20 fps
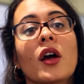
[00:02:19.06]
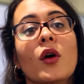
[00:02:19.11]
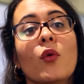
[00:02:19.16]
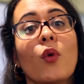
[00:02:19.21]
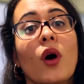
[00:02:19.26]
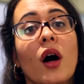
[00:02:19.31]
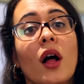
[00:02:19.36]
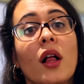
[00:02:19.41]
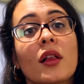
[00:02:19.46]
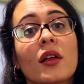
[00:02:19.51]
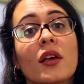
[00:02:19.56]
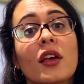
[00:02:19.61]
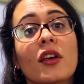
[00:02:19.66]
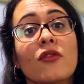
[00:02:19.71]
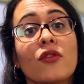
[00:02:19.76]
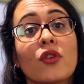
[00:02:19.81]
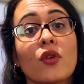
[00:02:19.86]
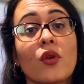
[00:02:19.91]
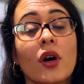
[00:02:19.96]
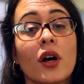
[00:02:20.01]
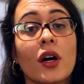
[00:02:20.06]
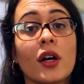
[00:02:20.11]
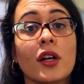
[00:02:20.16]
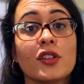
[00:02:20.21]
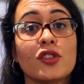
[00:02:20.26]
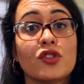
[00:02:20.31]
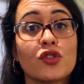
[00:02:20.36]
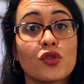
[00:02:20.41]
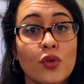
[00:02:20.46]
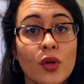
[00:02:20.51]
While if you
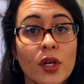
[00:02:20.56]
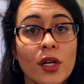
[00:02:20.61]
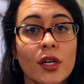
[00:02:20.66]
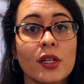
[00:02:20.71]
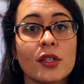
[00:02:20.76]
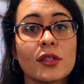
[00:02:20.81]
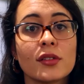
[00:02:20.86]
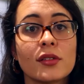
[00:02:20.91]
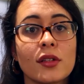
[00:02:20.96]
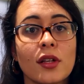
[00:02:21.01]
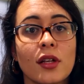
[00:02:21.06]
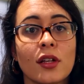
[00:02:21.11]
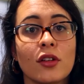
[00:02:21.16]
are stressed